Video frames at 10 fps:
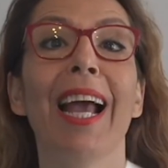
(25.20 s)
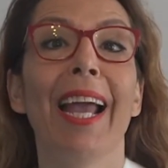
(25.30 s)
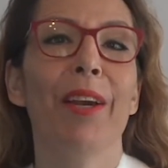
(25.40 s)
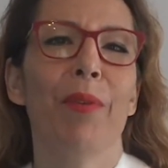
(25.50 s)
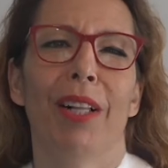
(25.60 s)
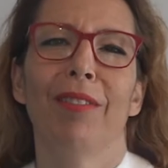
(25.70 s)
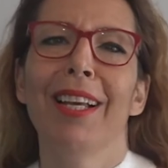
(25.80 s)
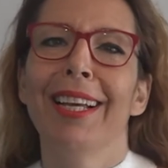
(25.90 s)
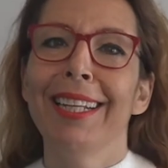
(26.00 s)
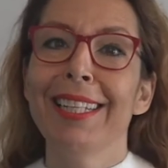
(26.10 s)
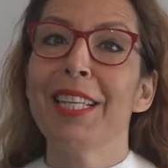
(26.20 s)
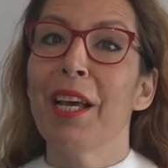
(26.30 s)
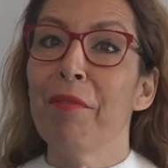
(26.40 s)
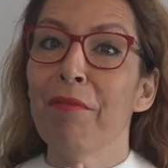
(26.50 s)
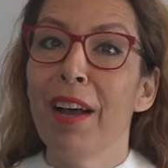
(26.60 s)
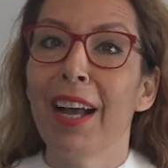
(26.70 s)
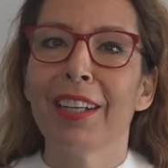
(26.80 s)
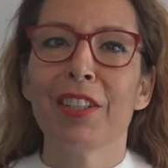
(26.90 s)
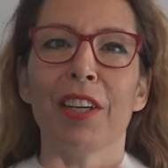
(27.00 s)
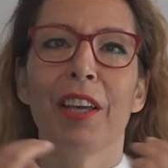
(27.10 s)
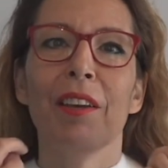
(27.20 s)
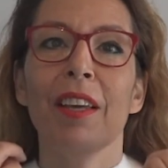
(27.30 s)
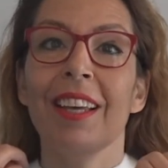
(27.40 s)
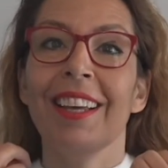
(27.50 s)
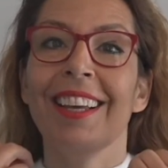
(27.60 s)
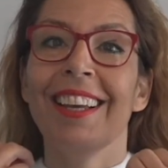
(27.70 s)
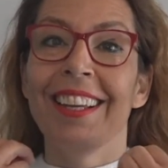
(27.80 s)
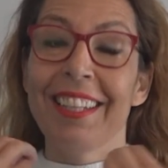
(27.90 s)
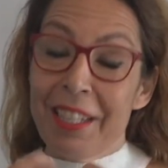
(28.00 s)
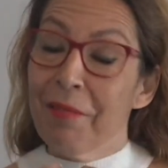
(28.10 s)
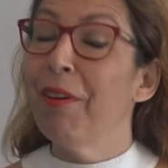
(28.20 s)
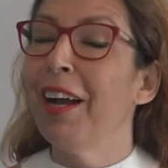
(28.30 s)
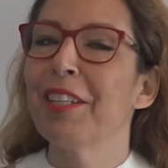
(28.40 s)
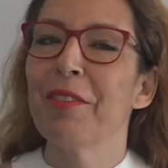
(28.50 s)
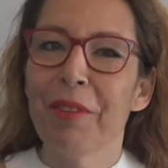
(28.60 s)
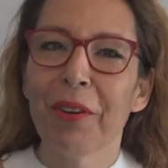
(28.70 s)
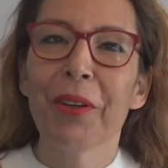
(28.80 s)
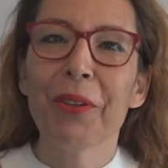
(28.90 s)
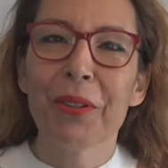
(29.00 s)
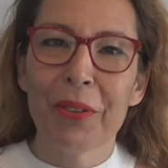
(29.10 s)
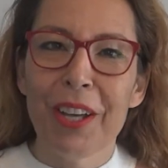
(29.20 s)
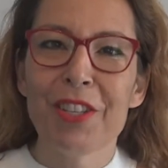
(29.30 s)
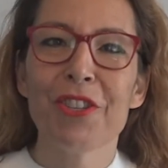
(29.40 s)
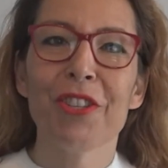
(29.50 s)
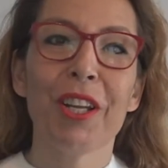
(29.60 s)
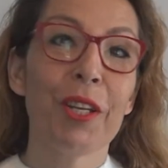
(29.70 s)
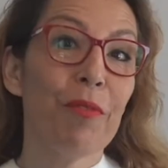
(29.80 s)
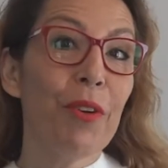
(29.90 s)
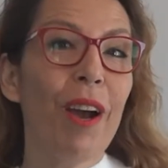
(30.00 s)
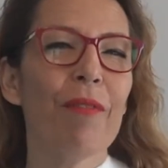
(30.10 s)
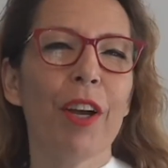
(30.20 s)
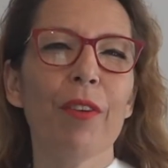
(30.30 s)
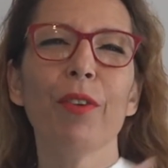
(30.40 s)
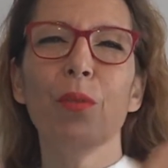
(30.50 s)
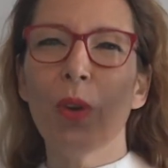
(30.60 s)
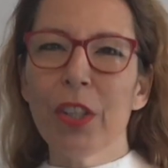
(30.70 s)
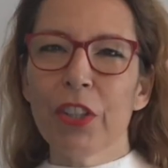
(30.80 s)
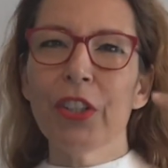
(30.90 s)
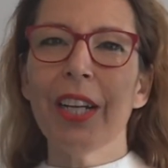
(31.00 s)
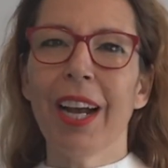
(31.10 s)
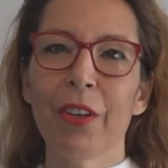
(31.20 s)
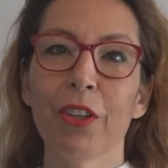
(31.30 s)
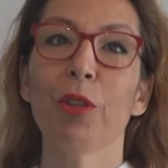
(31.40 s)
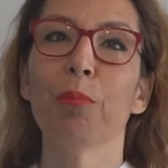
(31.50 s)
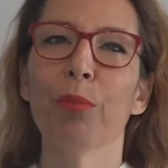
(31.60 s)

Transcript: And well, it is in fact a very good question. And if you have ever wondered how you can